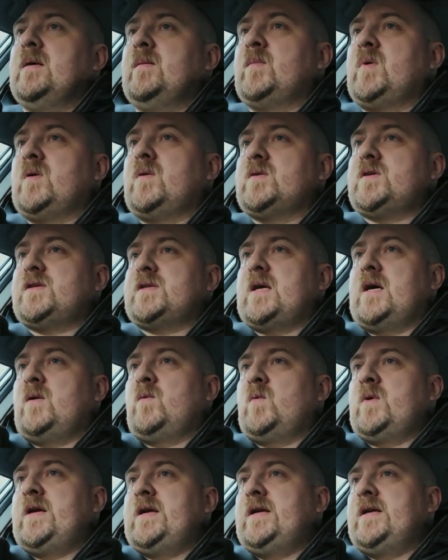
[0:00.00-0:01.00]

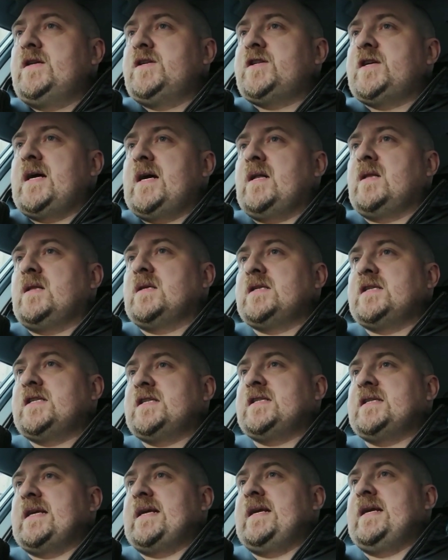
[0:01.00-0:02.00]
but we shall
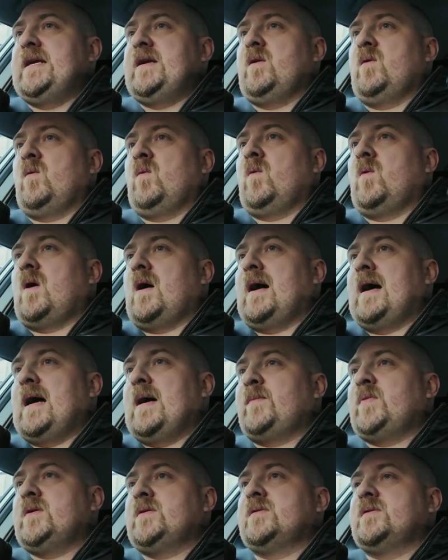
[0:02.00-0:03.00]
see what
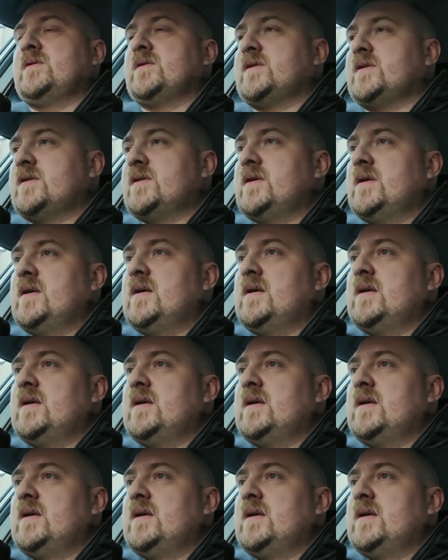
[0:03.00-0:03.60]
happens.